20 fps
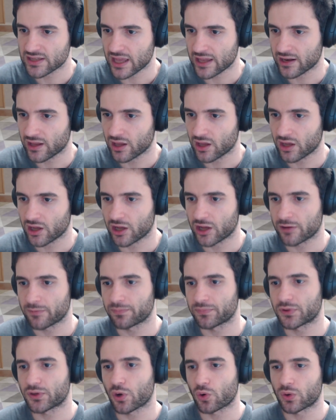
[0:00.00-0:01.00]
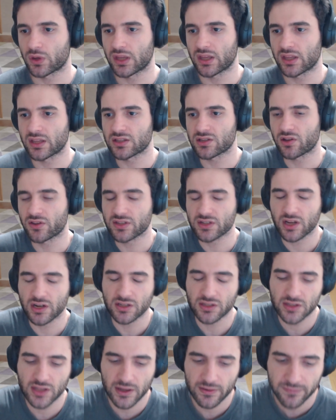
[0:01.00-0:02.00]
and tokens, all this kind
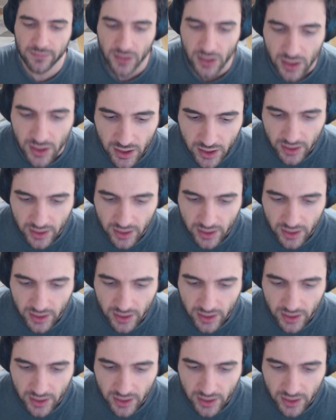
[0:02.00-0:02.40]
of stuff.